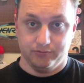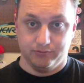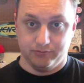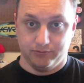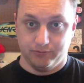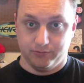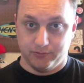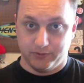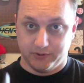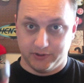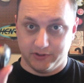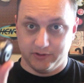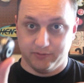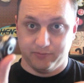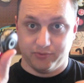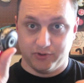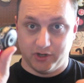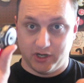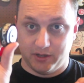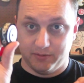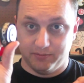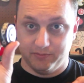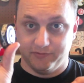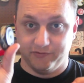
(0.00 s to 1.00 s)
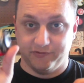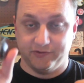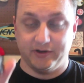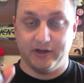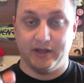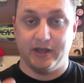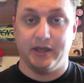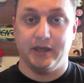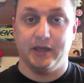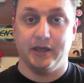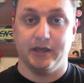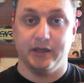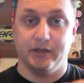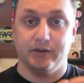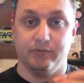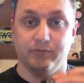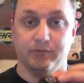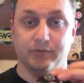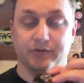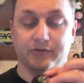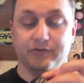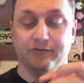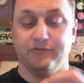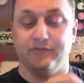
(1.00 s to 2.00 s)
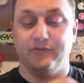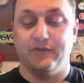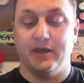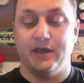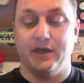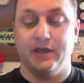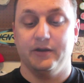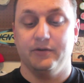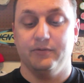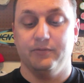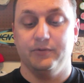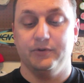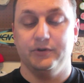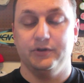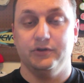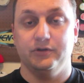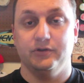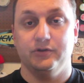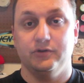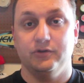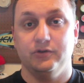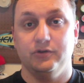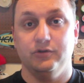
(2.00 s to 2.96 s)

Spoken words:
One of the problems that I had was that when